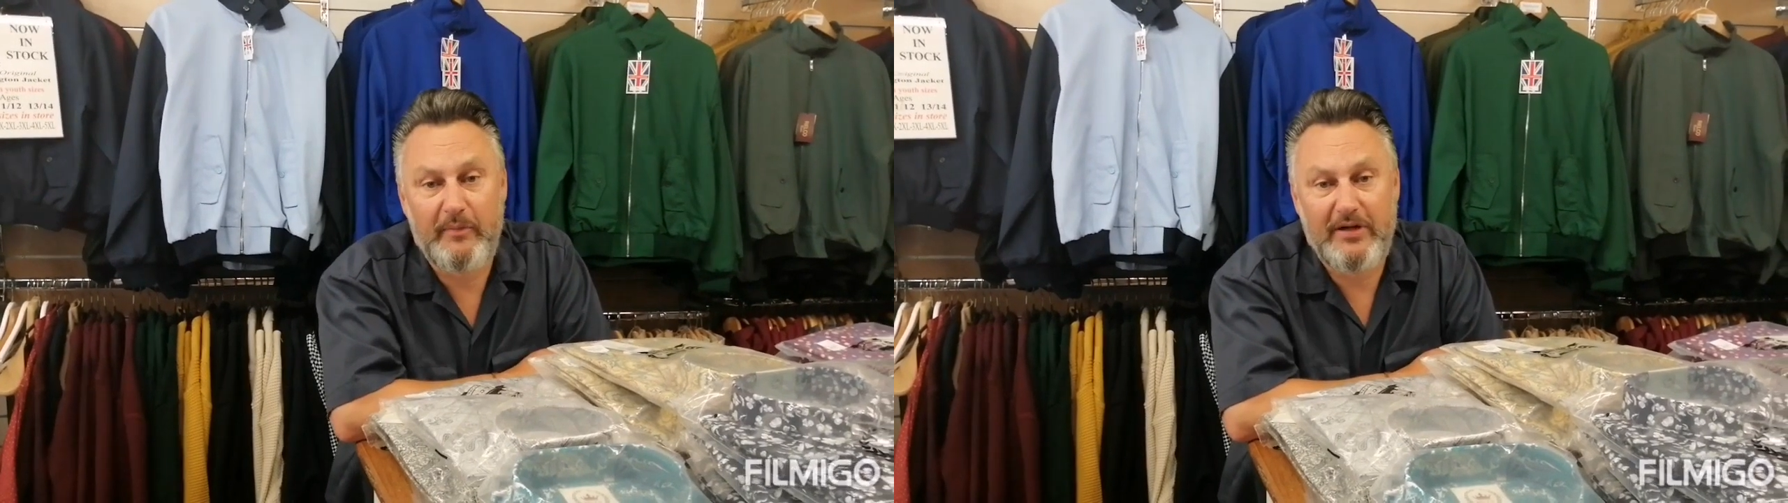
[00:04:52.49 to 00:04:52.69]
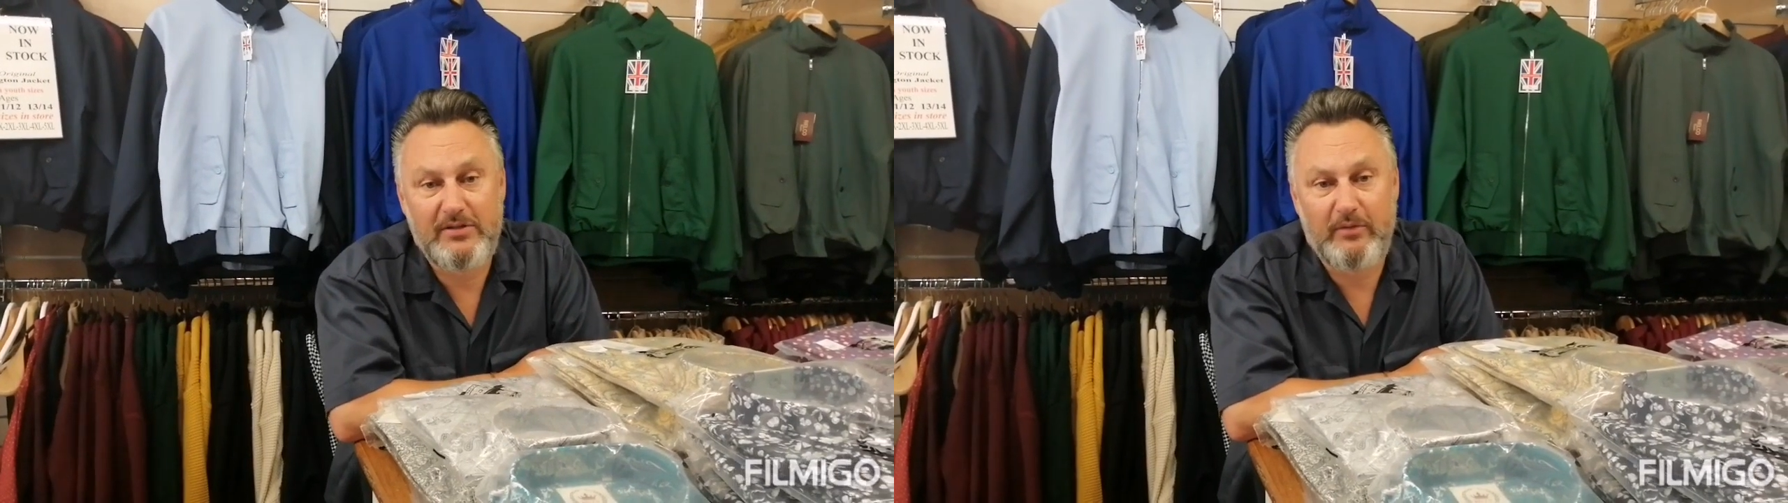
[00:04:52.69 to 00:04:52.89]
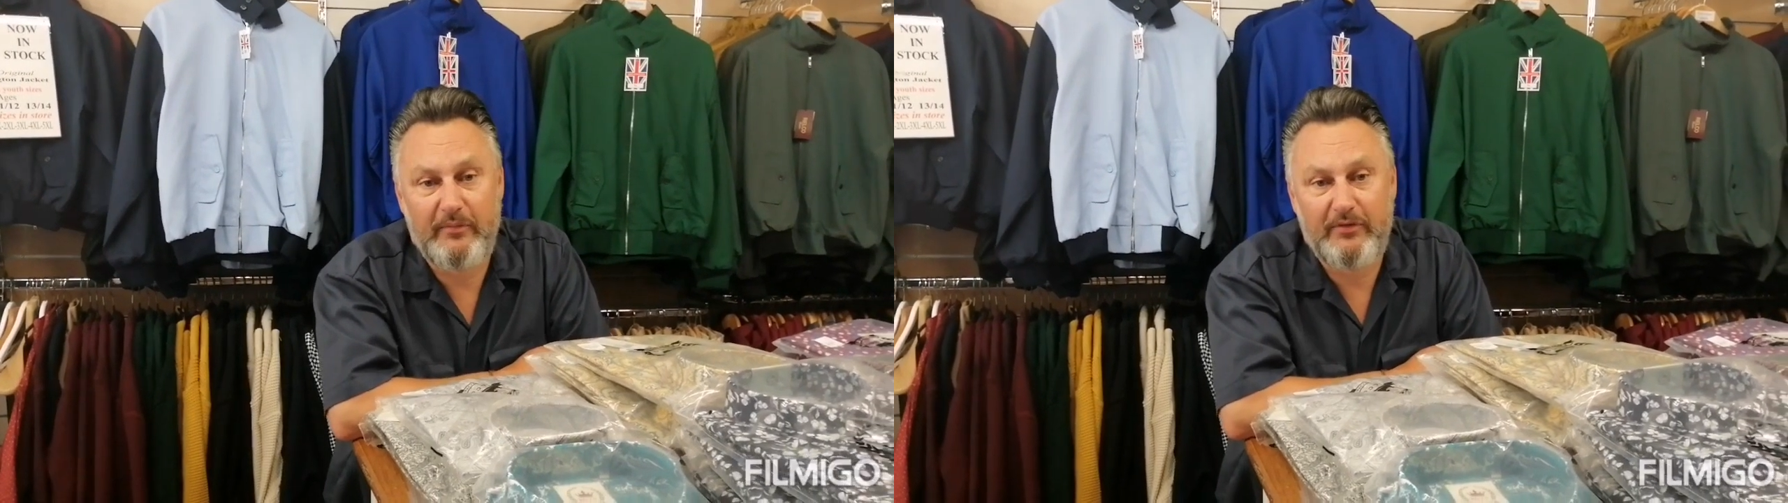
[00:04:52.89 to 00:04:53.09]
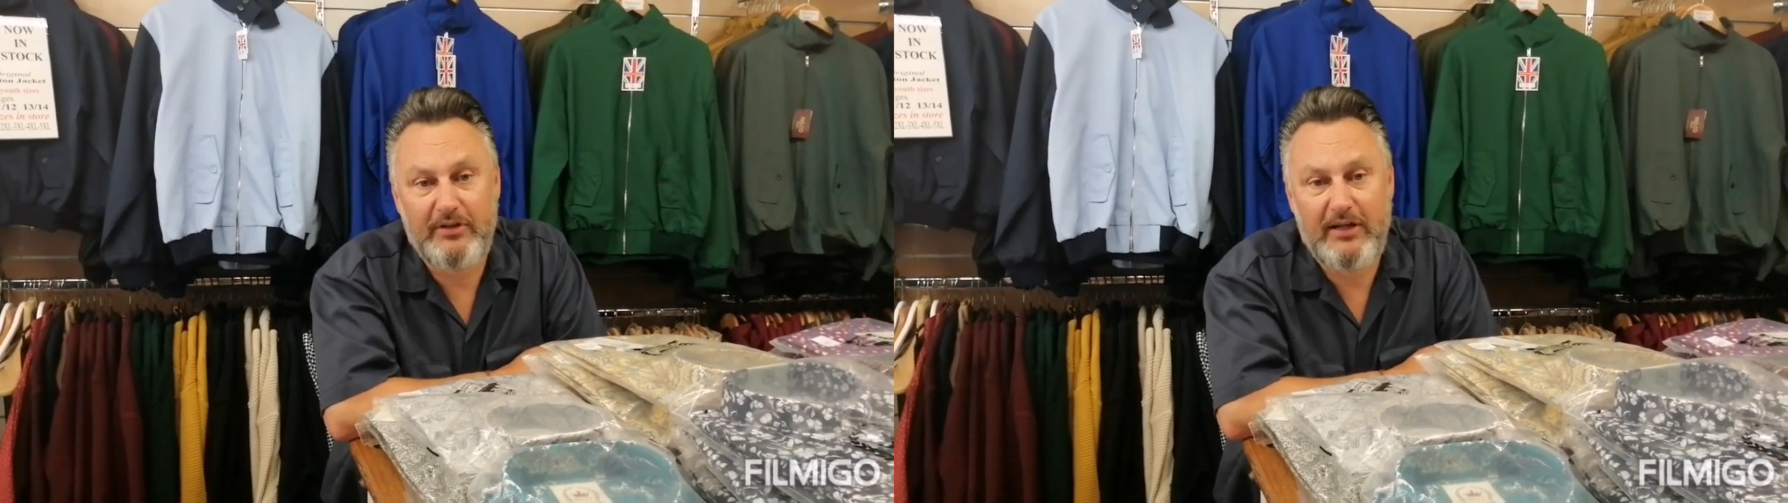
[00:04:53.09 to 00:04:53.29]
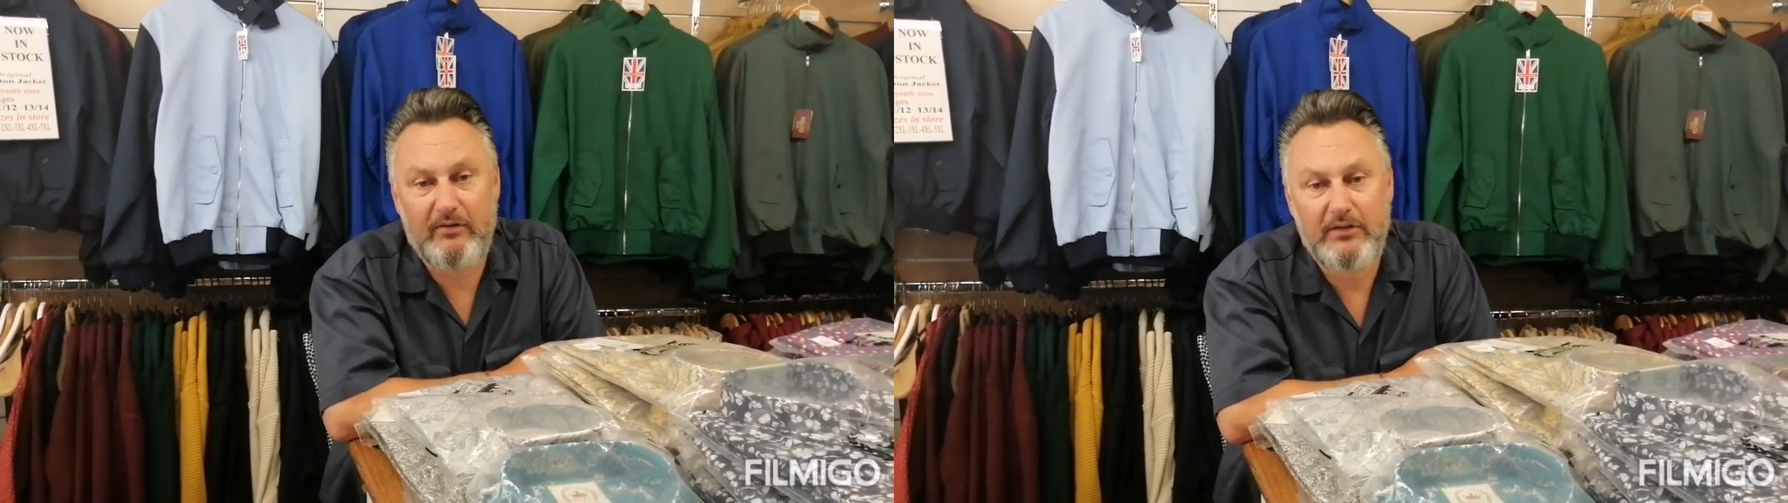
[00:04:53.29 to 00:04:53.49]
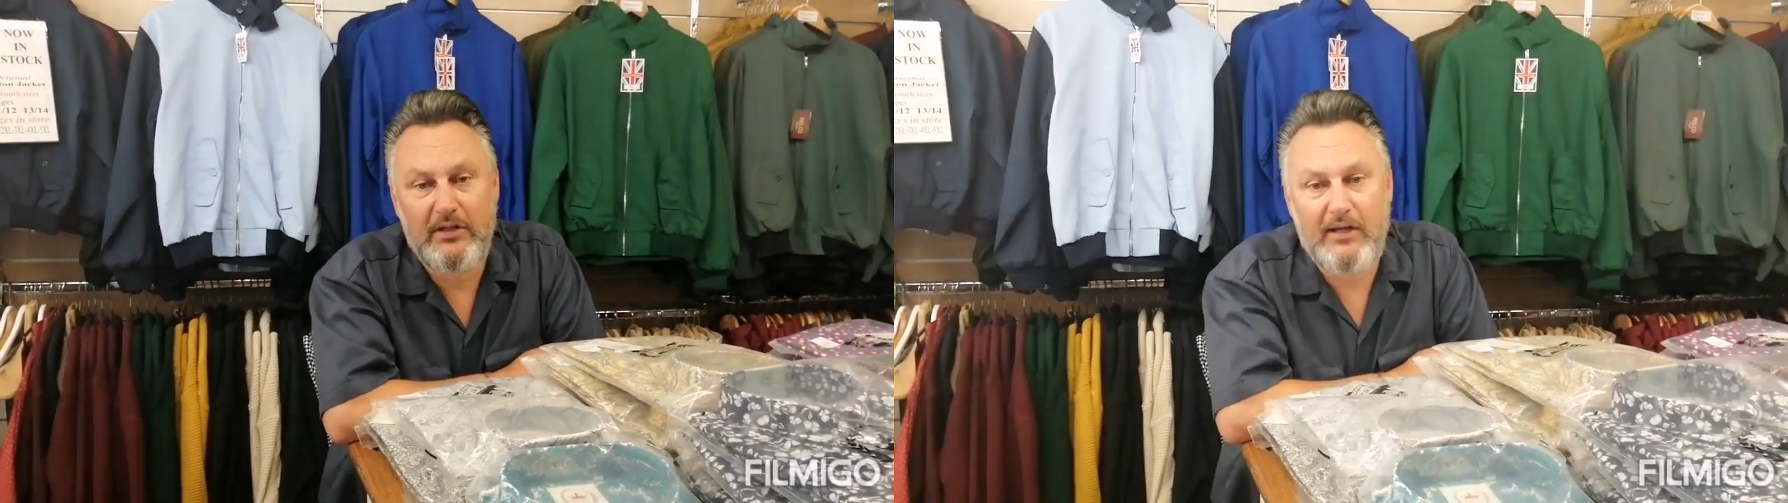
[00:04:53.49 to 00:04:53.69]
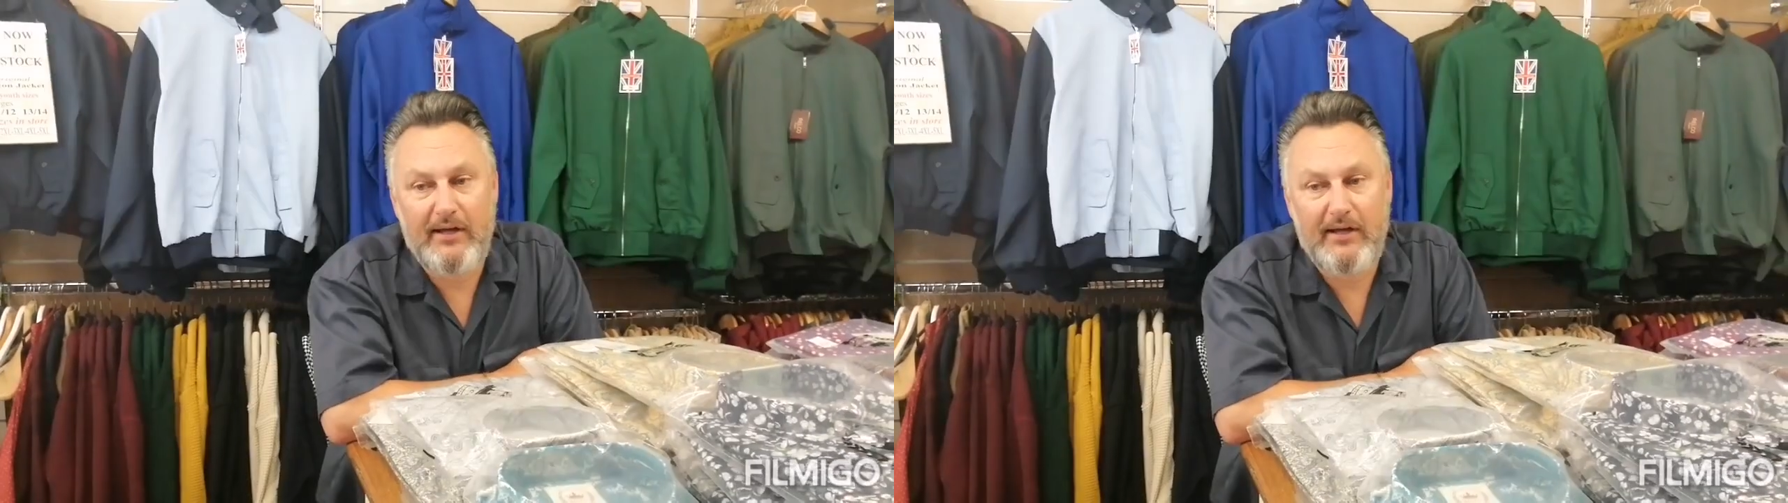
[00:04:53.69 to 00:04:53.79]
coming back to Weymouth now.